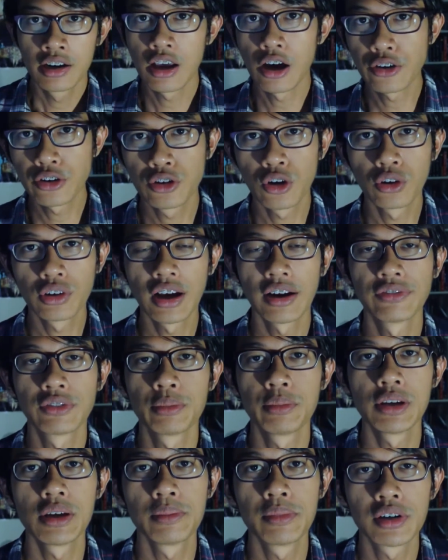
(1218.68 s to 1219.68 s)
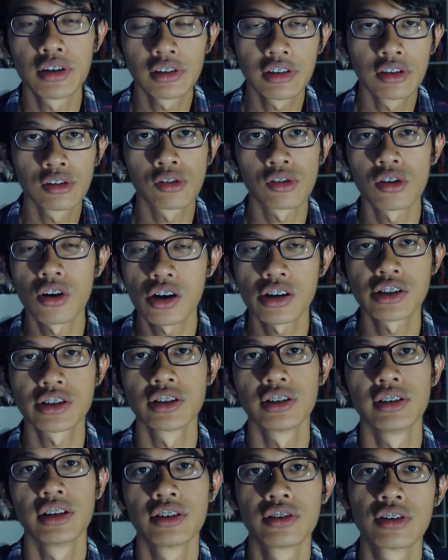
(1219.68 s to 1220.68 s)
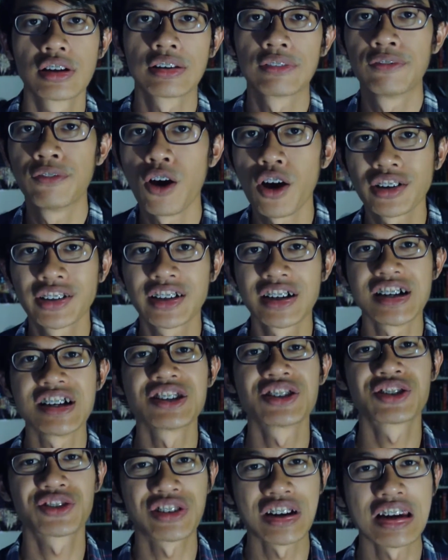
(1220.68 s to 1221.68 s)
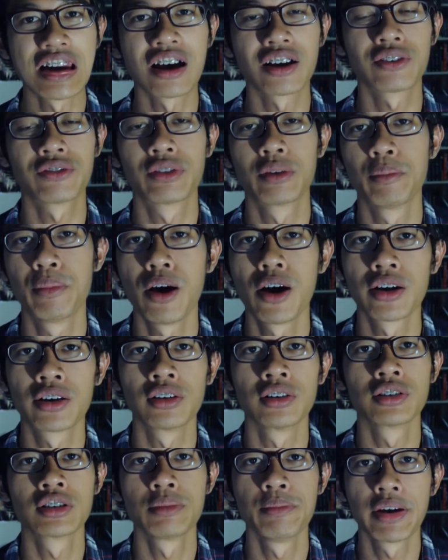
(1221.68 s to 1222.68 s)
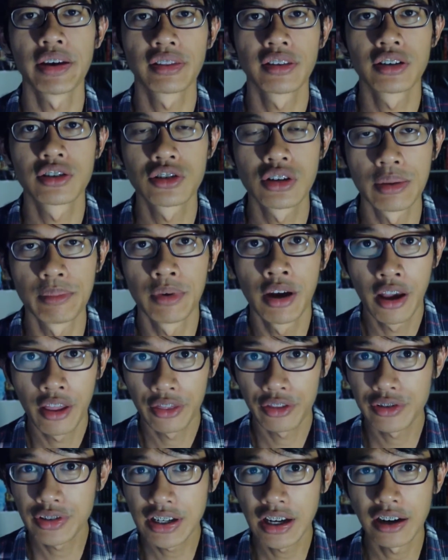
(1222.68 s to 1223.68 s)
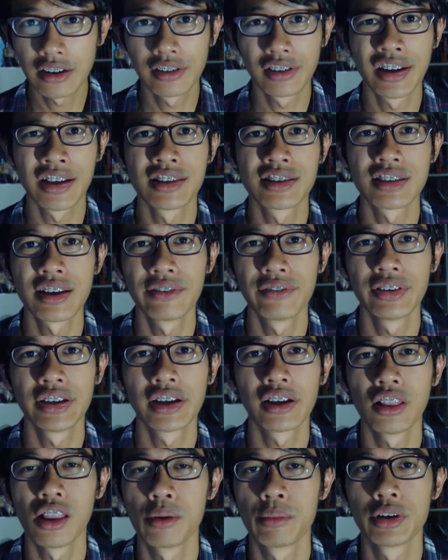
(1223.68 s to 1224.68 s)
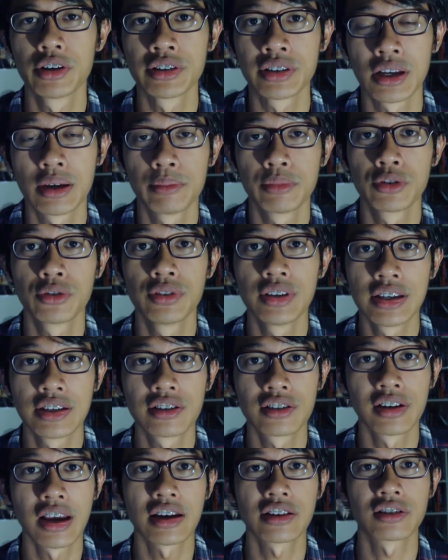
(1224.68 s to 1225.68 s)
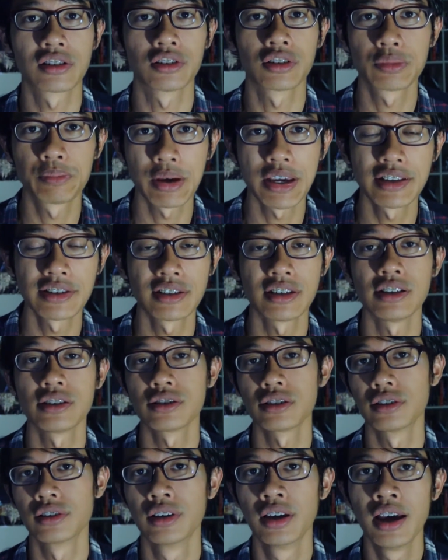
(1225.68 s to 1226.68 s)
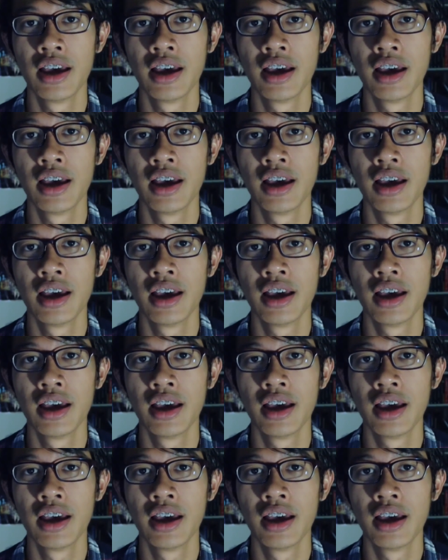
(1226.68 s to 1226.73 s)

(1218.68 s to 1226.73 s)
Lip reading: Now you don't have to be a burly Russian and drink vodka straight out of the bottle to make the trip 370 kilometers up to the International Space Station.